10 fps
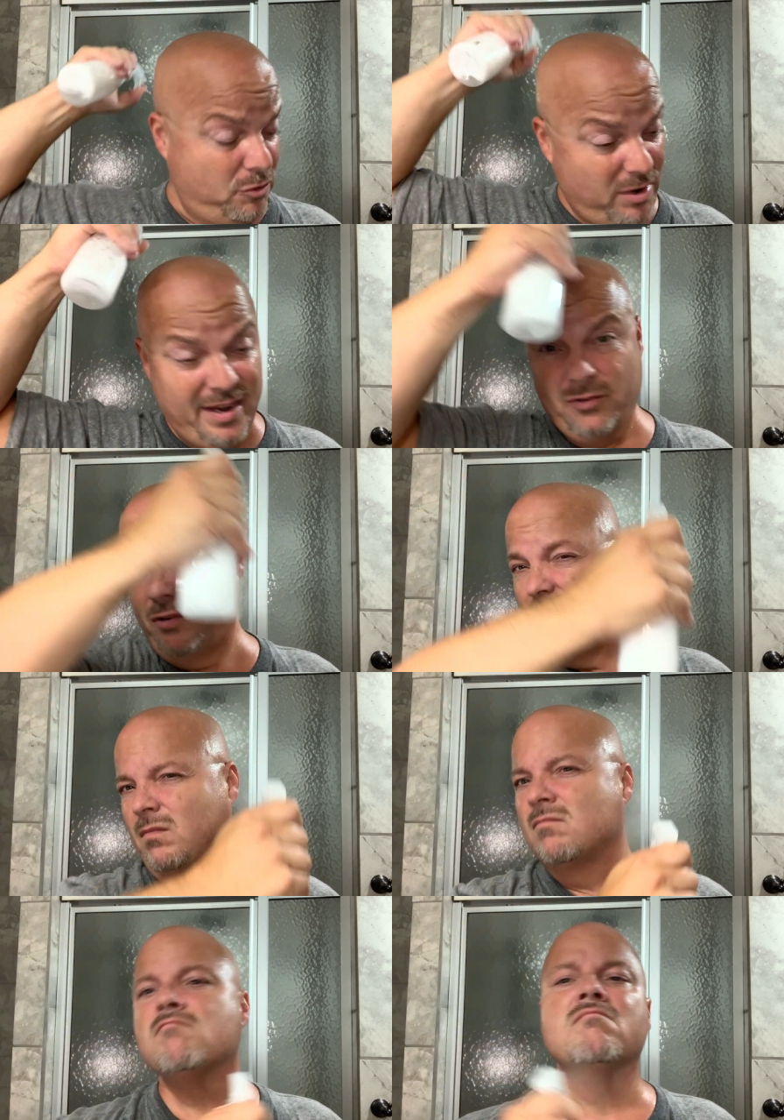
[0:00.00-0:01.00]
the razor.
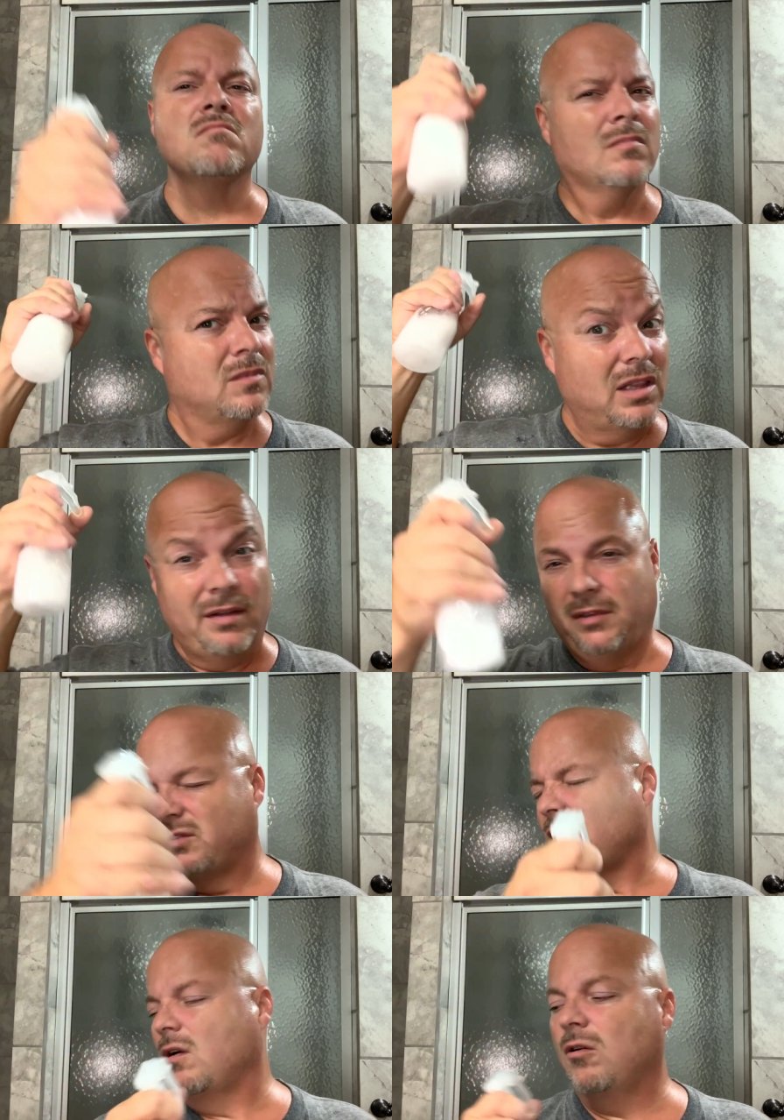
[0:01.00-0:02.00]
Love the
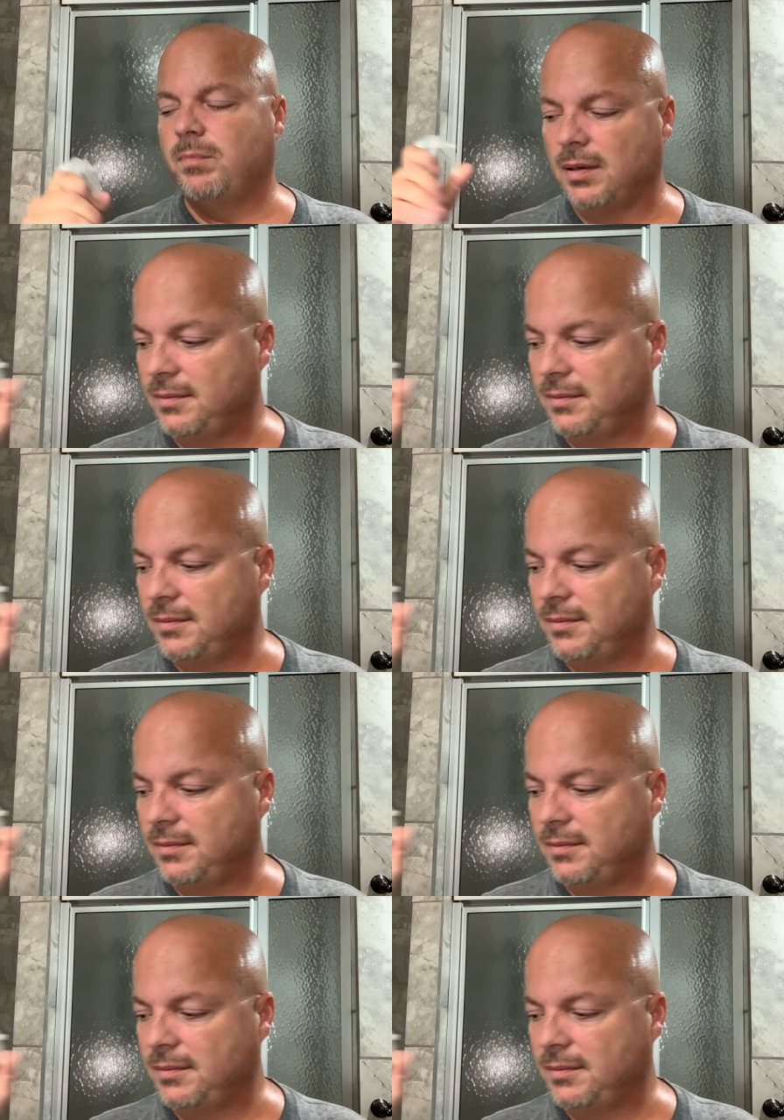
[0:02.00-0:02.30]
soap.